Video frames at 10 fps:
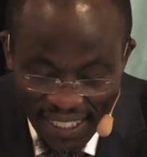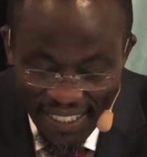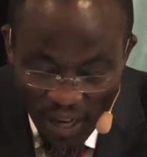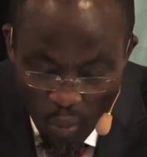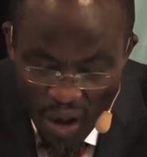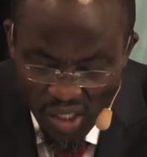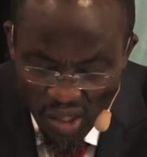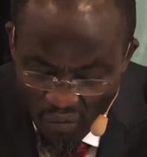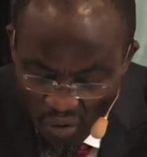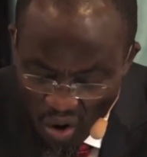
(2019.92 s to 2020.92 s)
the ways
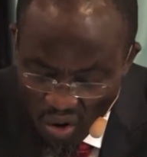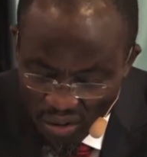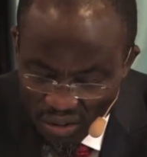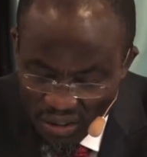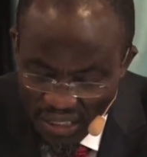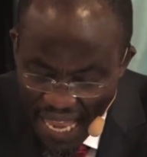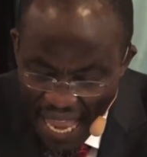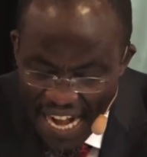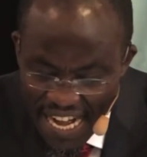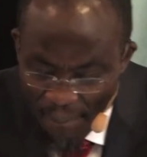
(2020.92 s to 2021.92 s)
of God,
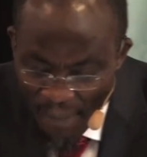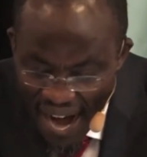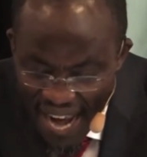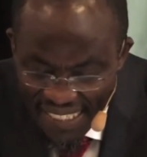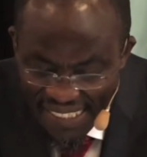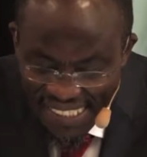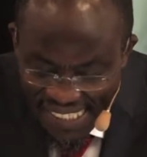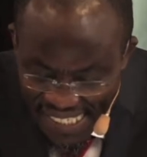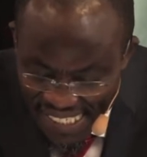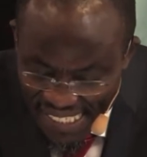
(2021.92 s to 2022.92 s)
and the mind
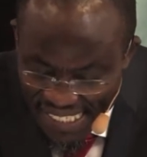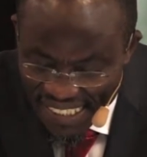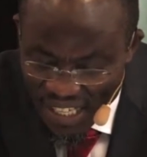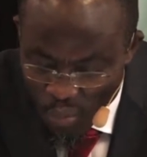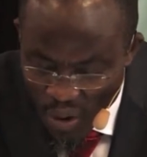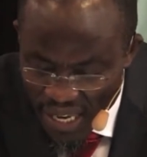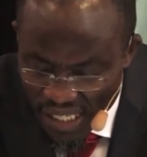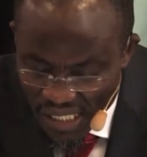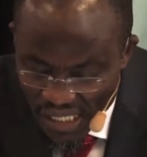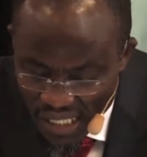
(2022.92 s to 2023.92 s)
sees the
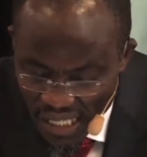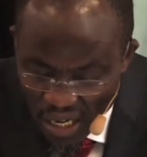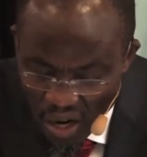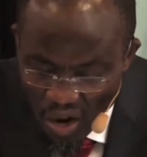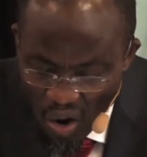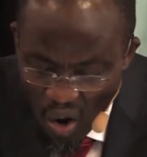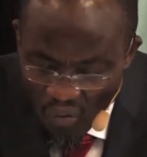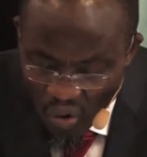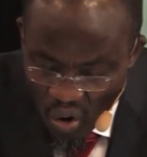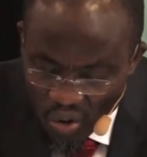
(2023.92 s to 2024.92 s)
ways
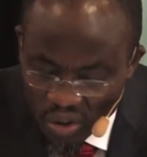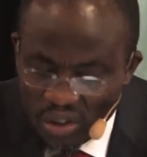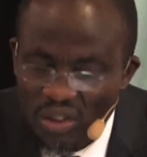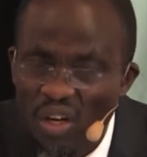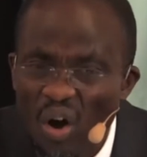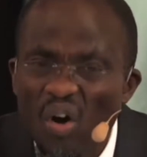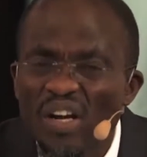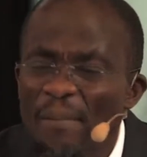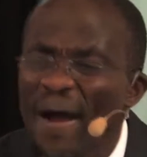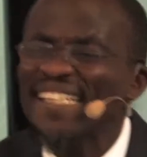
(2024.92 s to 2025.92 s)
of God, or
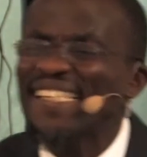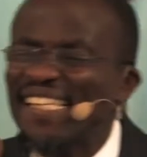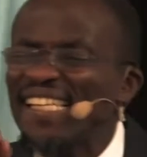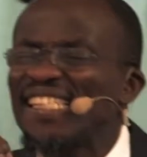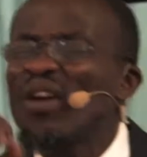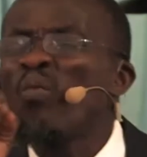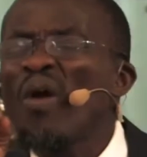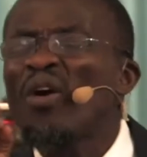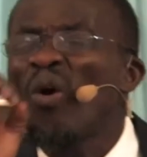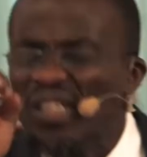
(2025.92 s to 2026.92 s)
the mind sees the way
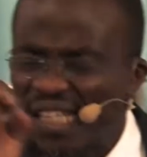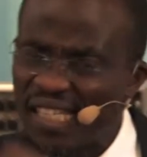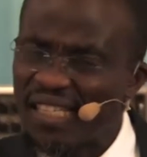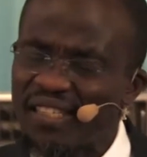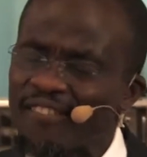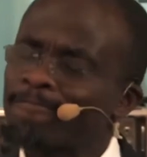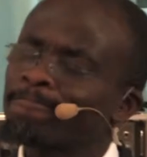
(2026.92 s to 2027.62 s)
God sees.